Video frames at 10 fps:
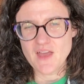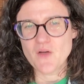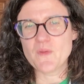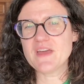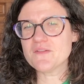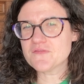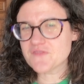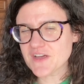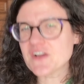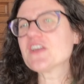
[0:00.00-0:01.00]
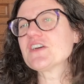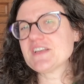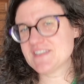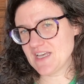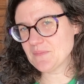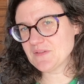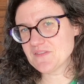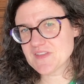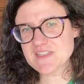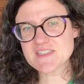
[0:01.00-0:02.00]
We had a very good example of
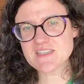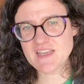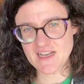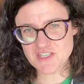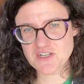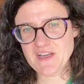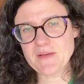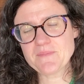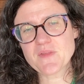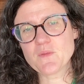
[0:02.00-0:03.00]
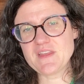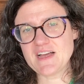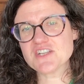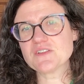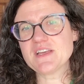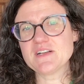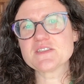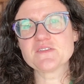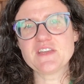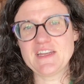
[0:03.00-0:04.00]
this yesterday when the National
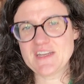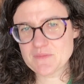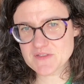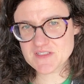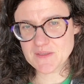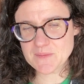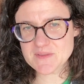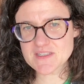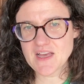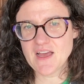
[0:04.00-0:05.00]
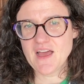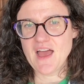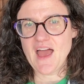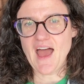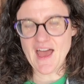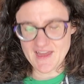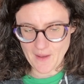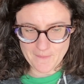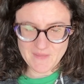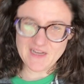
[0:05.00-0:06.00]
Council of Canadian Muslims had a
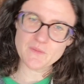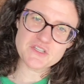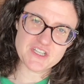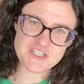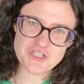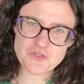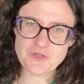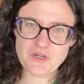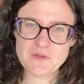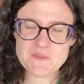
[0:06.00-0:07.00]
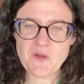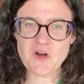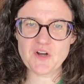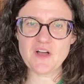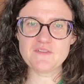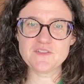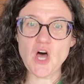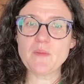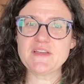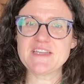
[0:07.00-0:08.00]
meeting with Justin Trudeau as part of
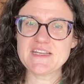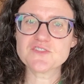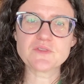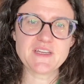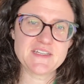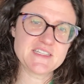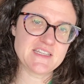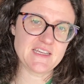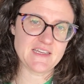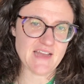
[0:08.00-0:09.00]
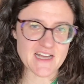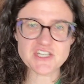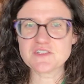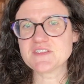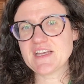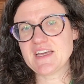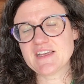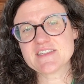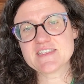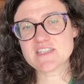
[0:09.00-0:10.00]
lobby days related to the National Day
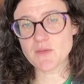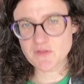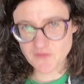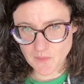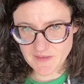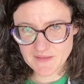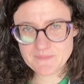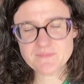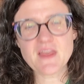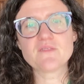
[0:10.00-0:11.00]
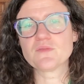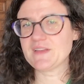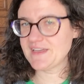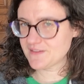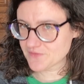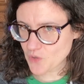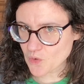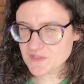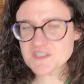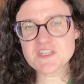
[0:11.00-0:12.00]
Against Islamophobia, related, of
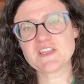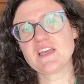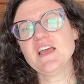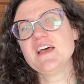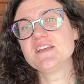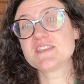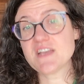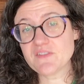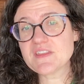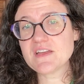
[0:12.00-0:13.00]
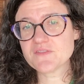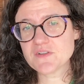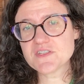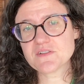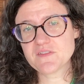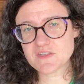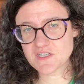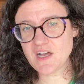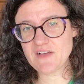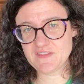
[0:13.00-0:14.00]
course, to the 7th anniversary of
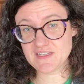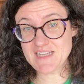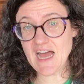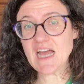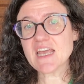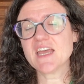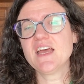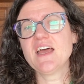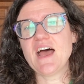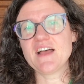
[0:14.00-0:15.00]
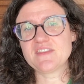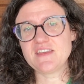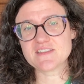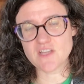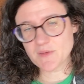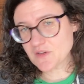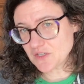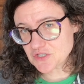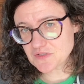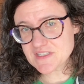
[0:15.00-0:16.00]
the attack at the Islamic
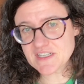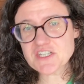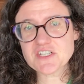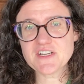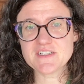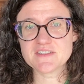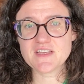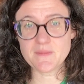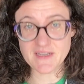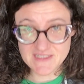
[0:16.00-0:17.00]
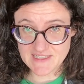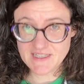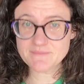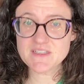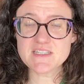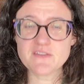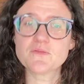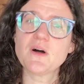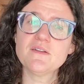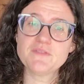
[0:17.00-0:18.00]
Cultural Center in Quebec City, in Sainte
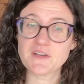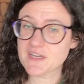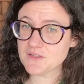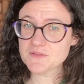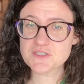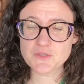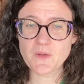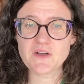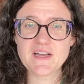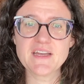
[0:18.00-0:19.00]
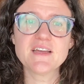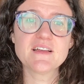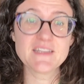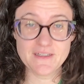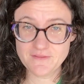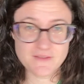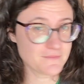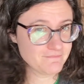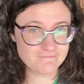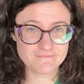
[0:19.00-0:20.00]
Foy, very close to where I live
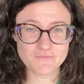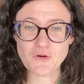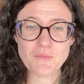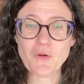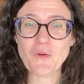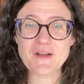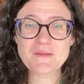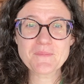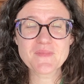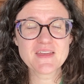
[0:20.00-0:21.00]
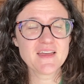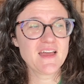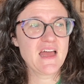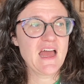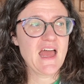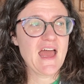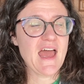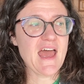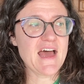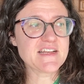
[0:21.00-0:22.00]
and where I'm recording.
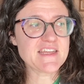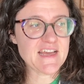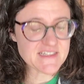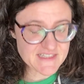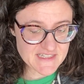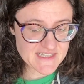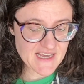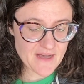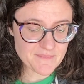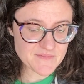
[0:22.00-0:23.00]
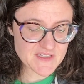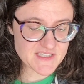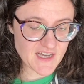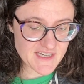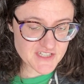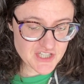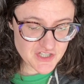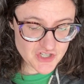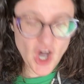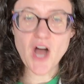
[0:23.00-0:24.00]
And the NCCM decided to
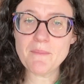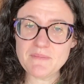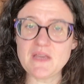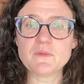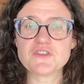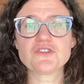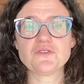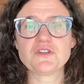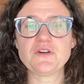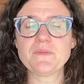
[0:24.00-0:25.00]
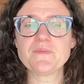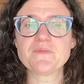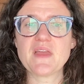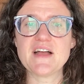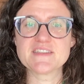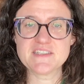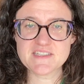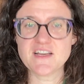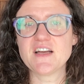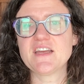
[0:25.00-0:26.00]
not meet with Trudeau as a
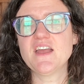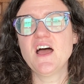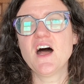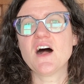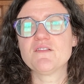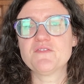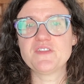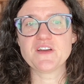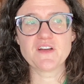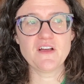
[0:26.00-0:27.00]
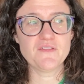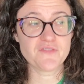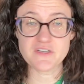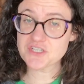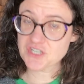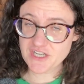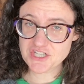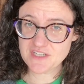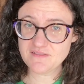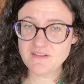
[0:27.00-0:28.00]
sign of their
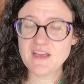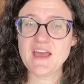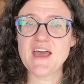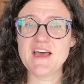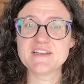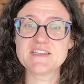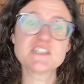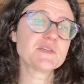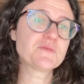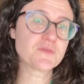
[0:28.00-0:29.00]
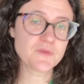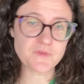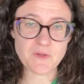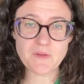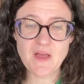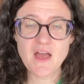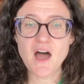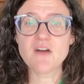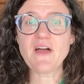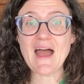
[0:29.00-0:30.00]
frustration and disapproval
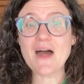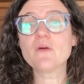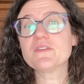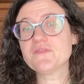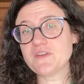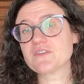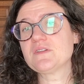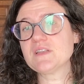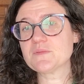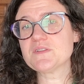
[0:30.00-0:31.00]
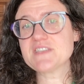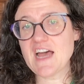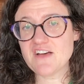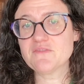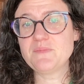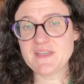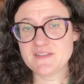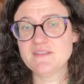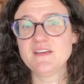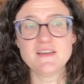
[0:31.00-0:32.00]
of how the federal Liberals have
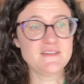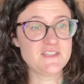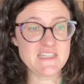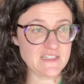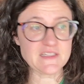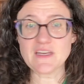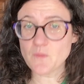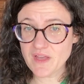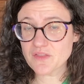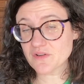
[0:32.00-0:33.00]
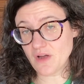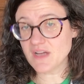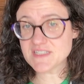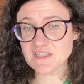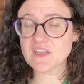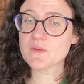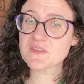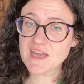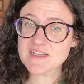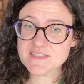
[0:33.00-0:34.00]
been dealing with or not dealing with
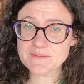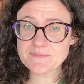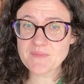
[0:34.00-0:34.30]
Gaza.